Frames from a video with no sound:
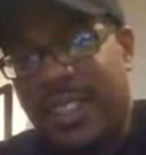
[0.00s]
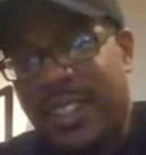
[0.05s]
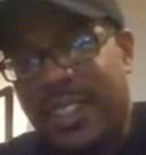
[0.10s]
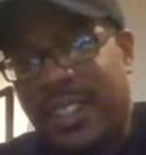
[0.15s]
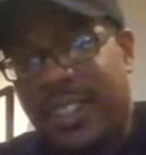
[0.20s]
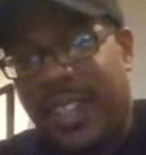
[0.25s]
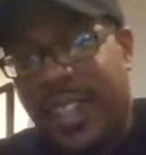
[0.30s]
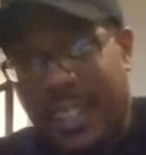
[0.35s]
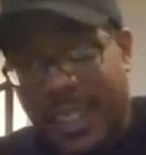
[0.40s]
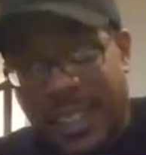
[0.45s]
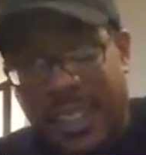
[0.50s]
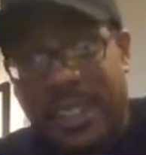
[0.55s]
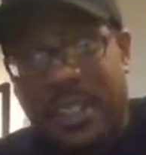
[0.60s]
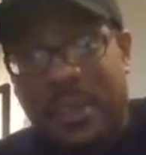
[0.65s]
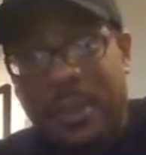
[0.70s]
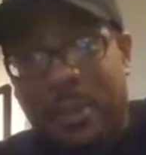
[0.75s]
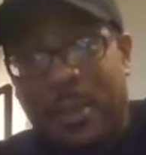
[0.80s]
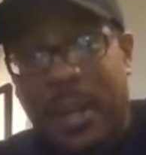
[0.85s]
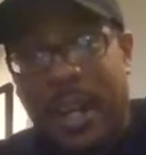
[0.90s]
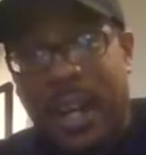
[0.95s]
That's
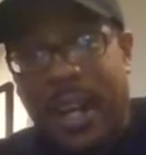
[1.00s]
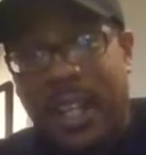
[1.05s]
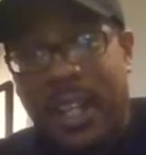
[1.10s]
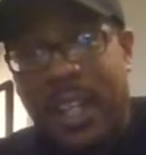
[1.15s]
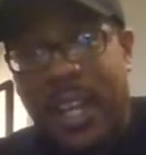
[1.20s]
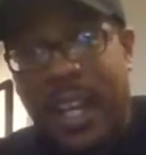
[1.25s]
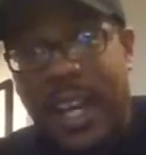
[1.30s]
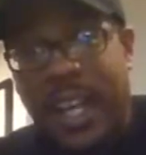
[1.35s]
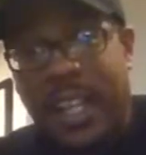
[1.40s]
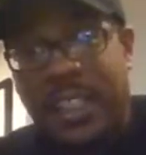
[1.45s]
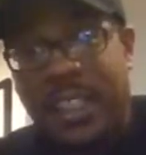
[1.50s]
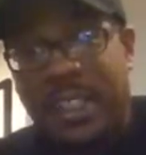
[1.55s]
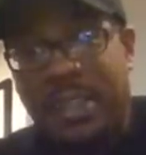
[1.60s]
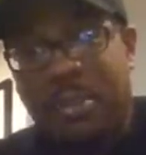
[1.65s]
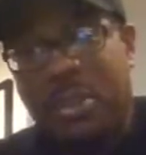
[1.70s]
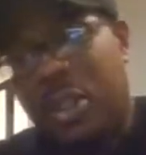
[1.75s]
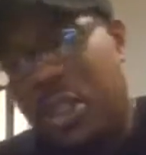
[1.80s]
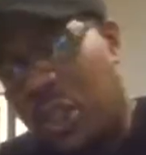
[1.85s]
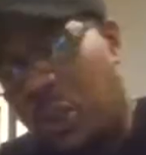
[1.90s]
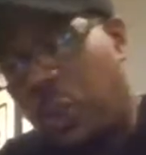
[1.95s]
another podcast.
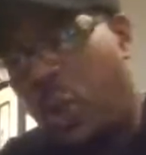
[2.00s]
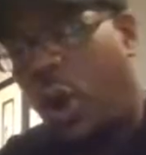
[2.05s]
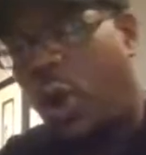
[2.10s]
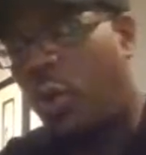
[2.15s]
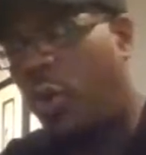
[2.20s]
But just walk